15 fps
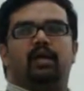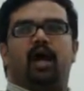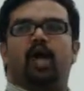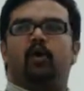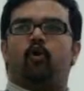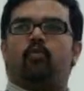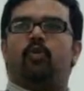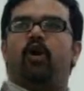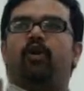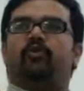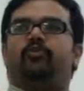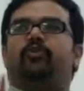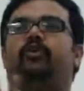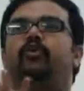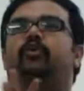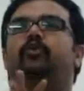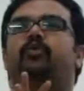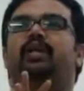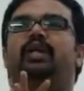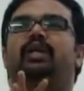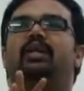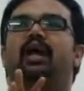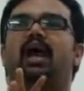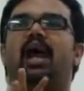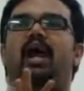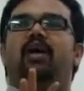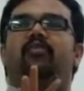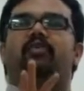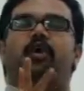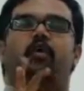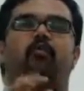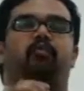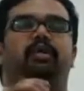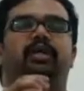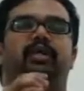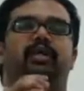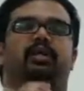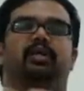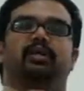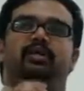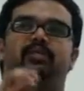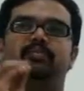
I hope all of you will have the opinion